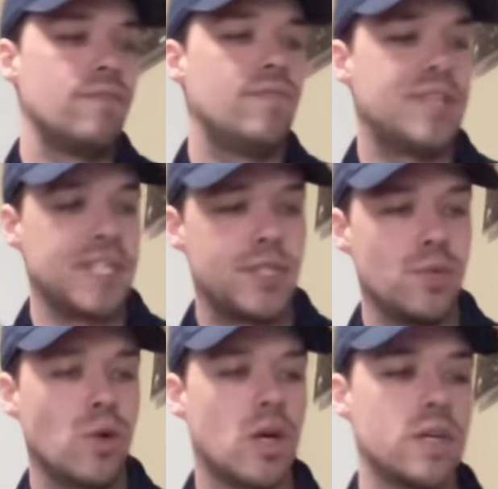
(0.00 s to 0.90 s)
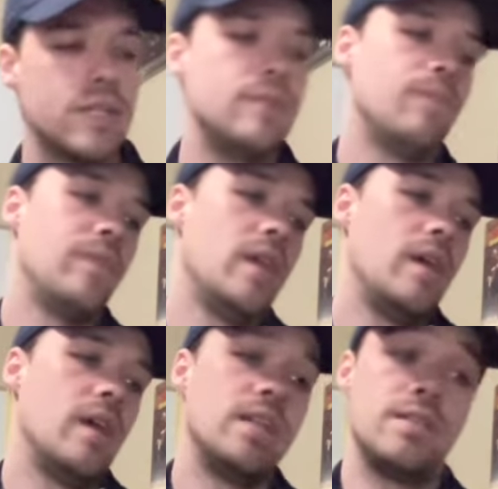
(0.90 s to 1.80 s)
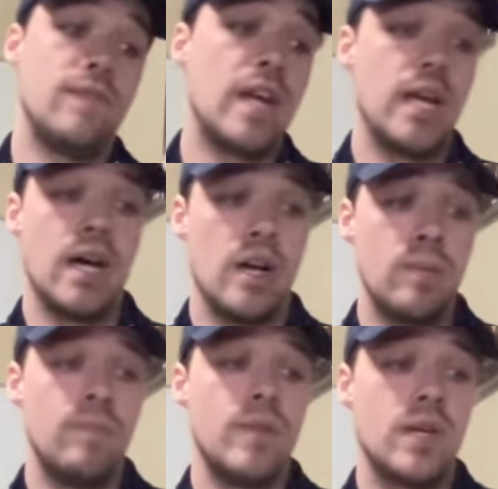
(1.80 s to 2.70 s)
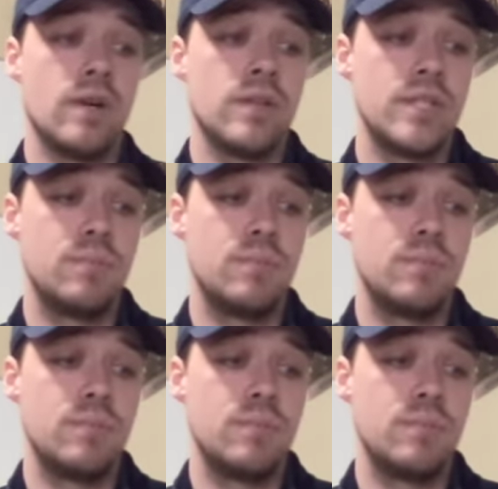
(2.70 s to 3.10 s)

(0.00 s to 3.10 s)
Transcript: 5200 and it's very hype. You know, this